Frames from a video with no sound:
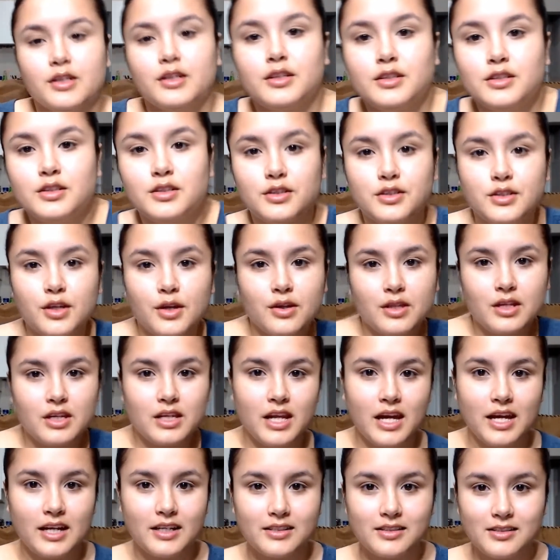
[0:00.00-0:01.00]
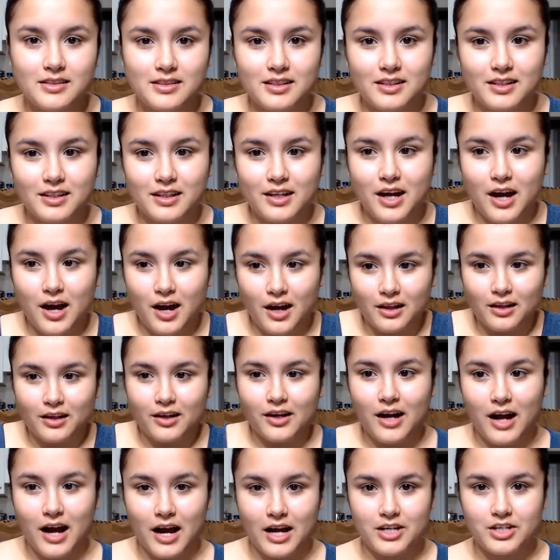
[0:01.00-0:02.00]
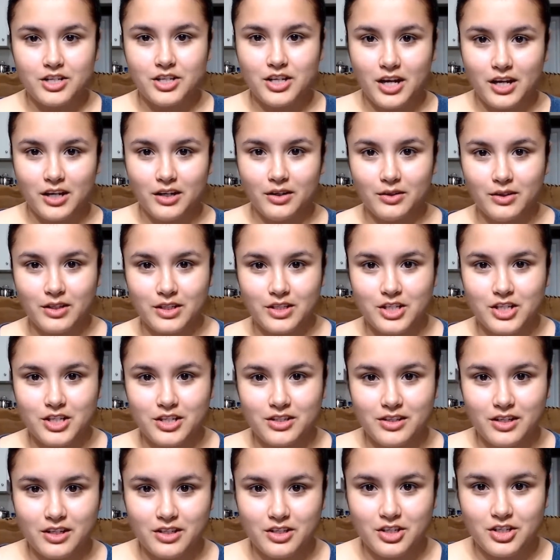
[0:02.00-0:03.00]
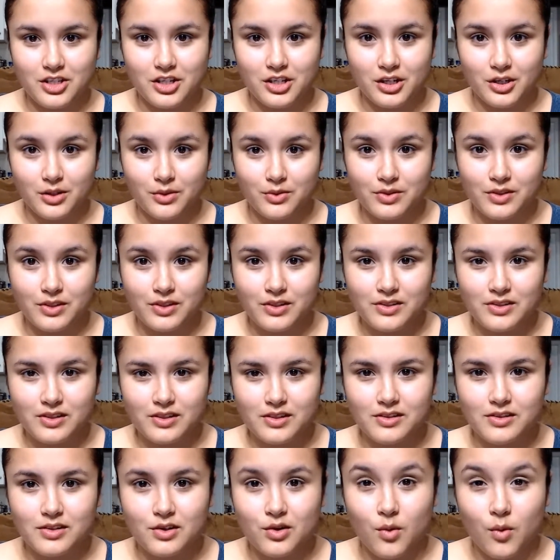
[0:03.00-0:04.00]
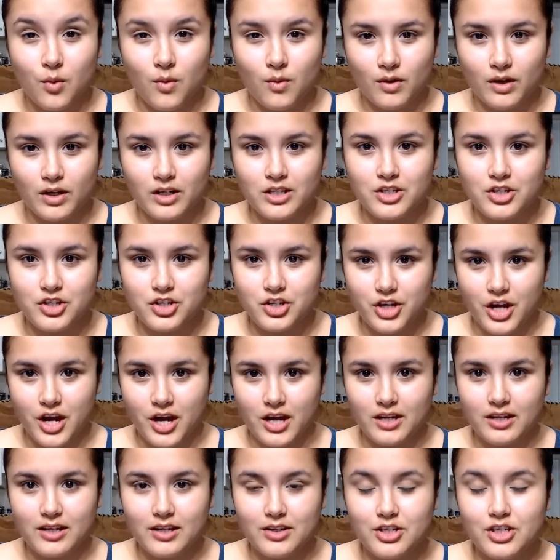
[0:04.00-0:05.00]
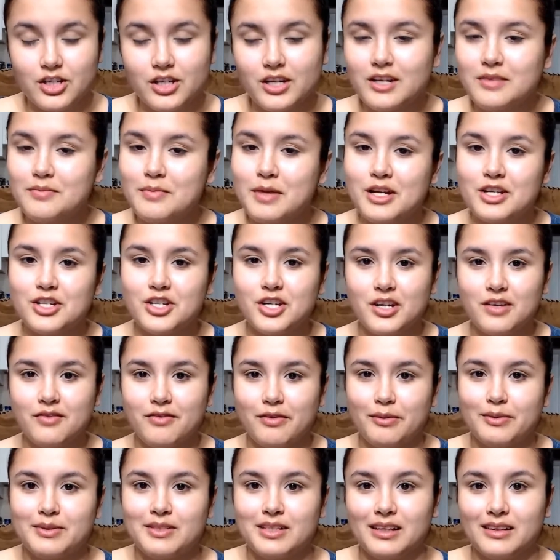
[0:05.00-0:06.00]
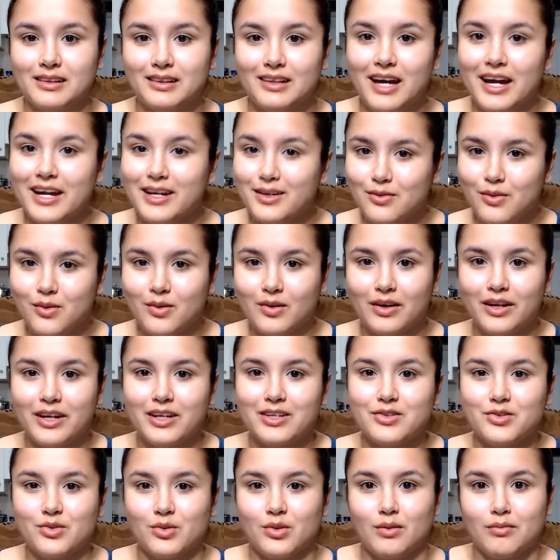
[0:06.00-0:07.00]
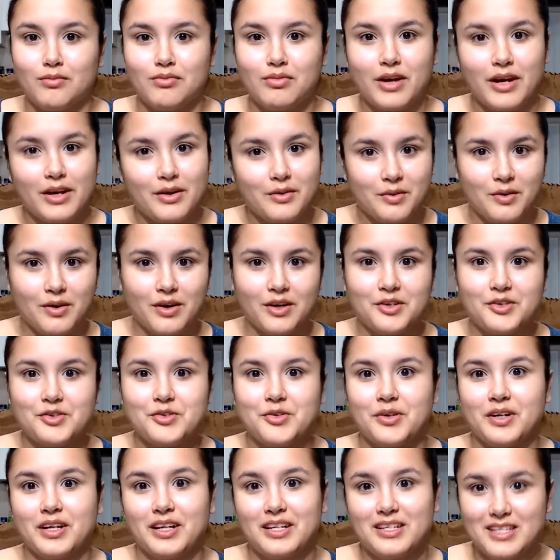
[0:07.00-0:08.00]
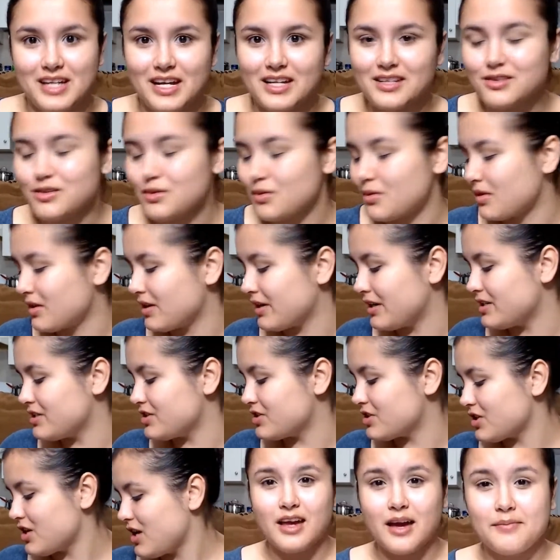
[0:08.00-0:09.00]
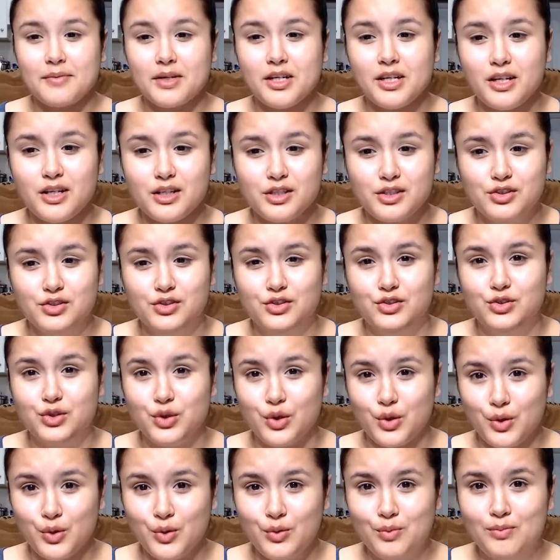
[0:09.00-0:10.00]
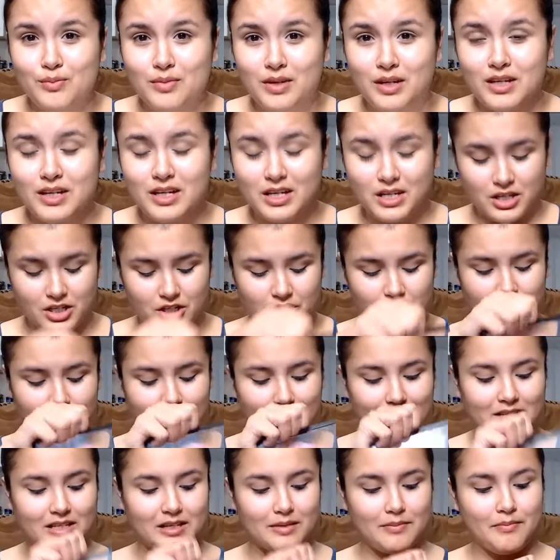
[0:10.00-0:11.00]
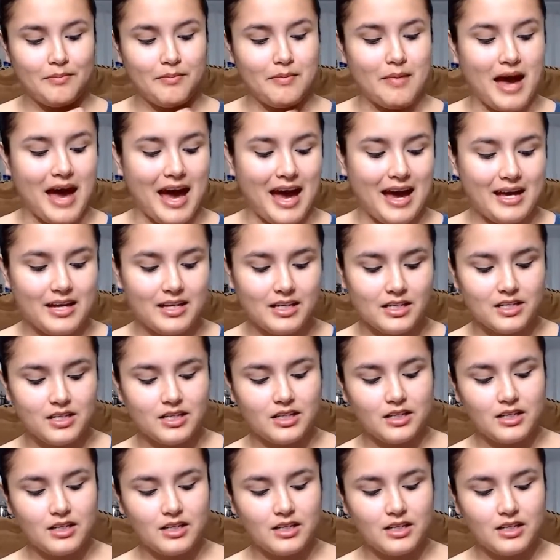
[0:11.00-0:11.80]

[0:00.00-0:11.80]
So the next color eyeshadow that she says she uses is an orange shade. Now she didn't mention if it was a light orange or a bright orange or an intense orange. I'm gonna assume she meant a matte.